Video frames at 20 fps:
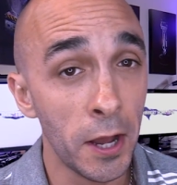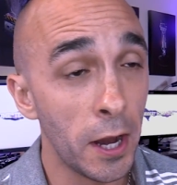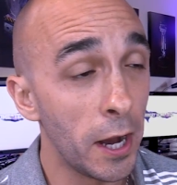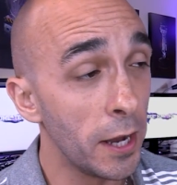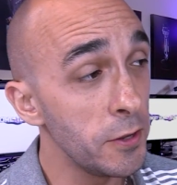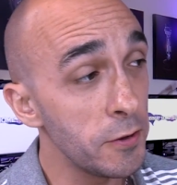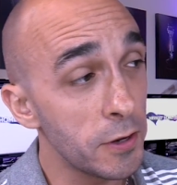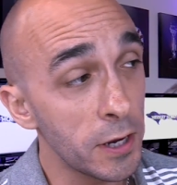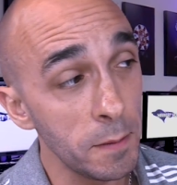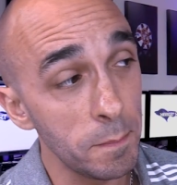
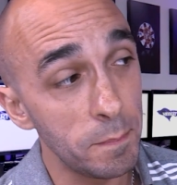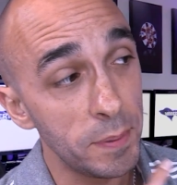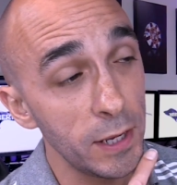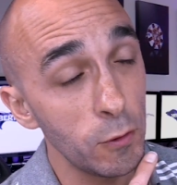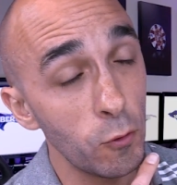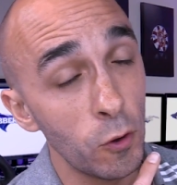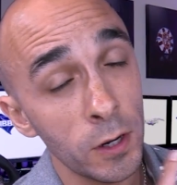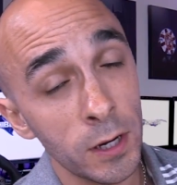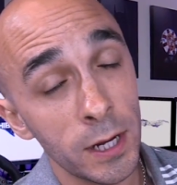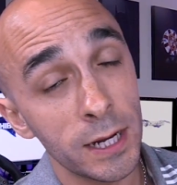You can be
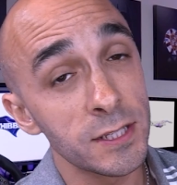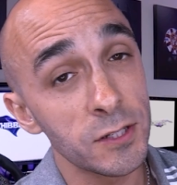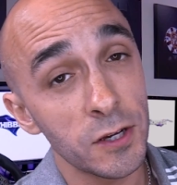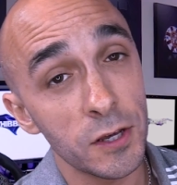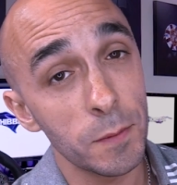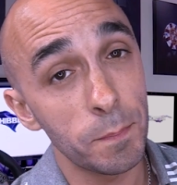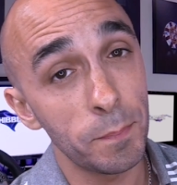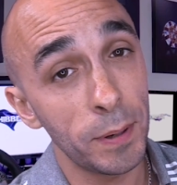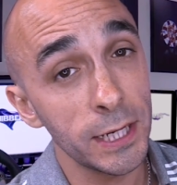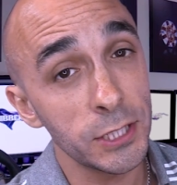one at
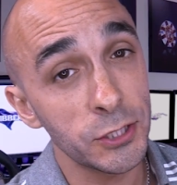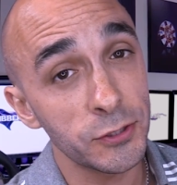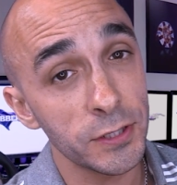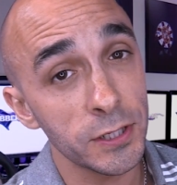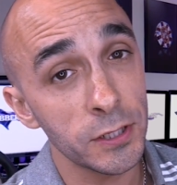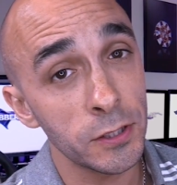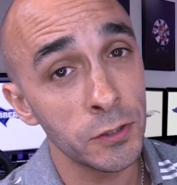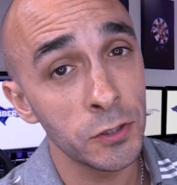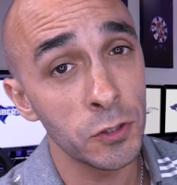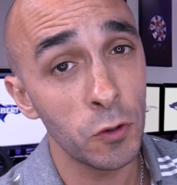either
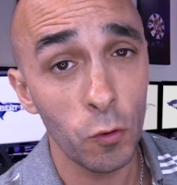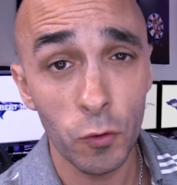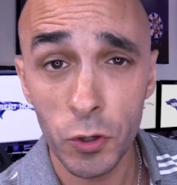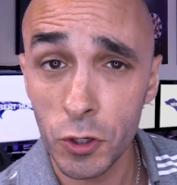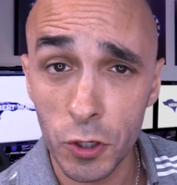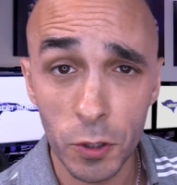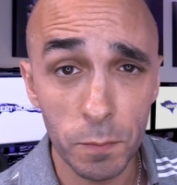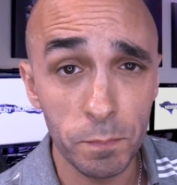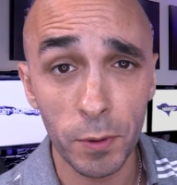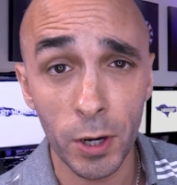Patreon or you
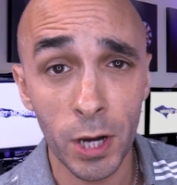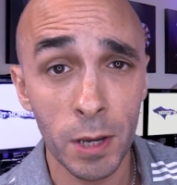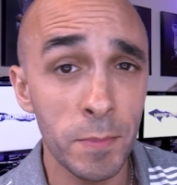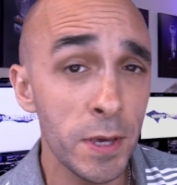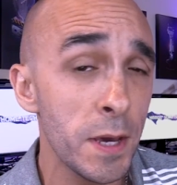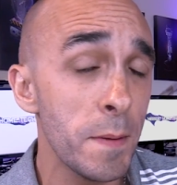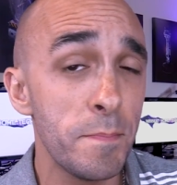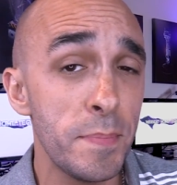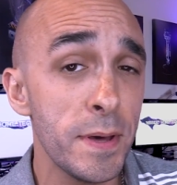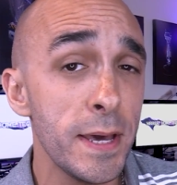could buy me
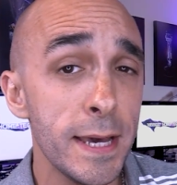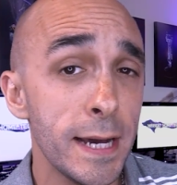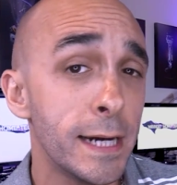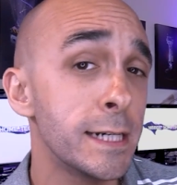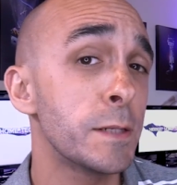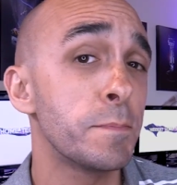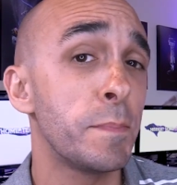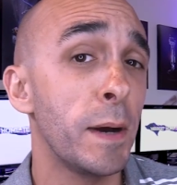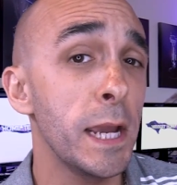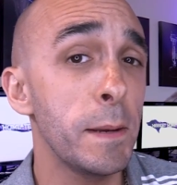a beer
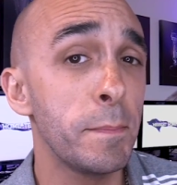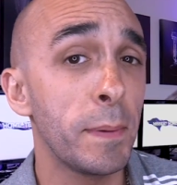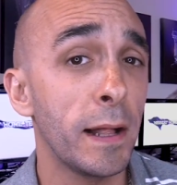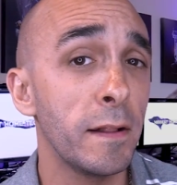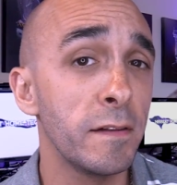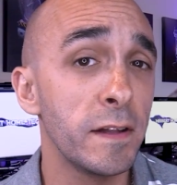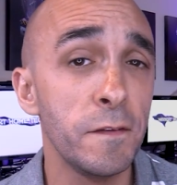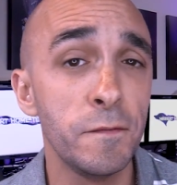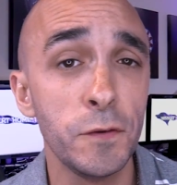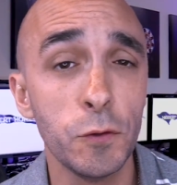at
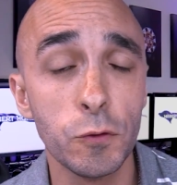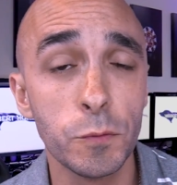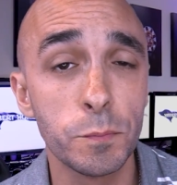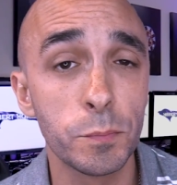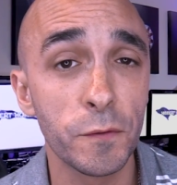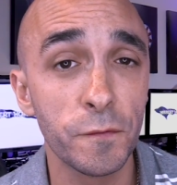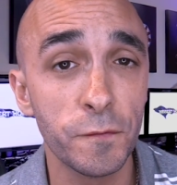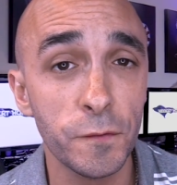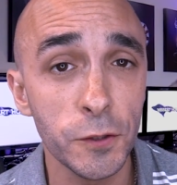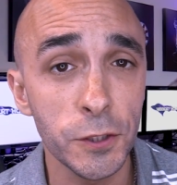PayPal if you would
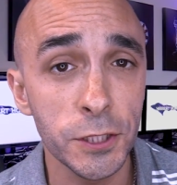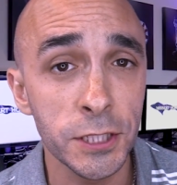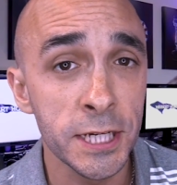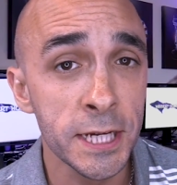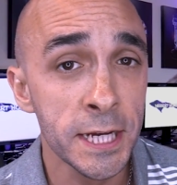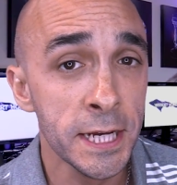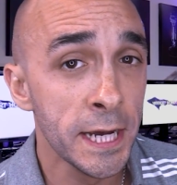prefer.